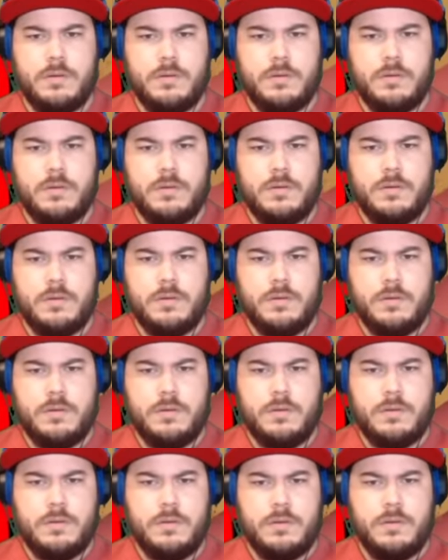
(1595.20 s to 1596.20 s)

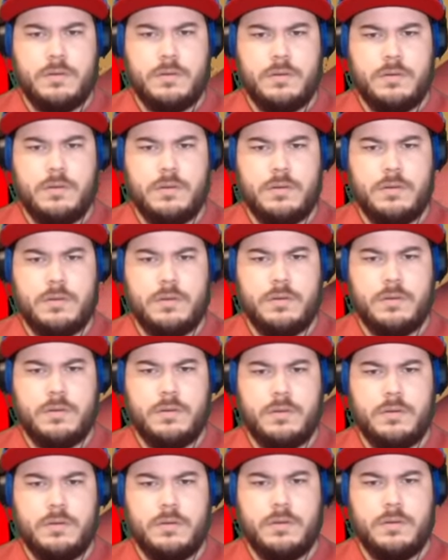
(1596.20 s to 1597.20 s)

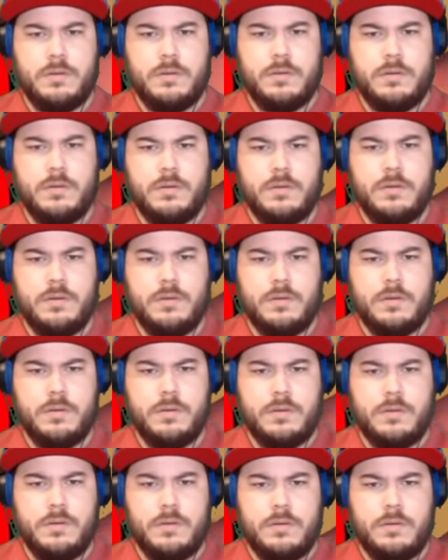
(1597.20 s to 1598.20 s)

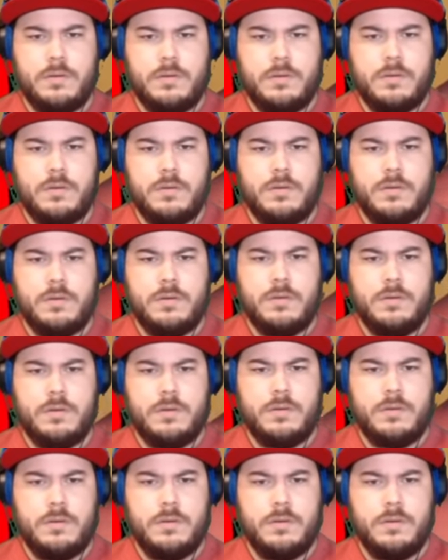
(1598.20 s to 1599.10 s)
No one is speaking in this clip.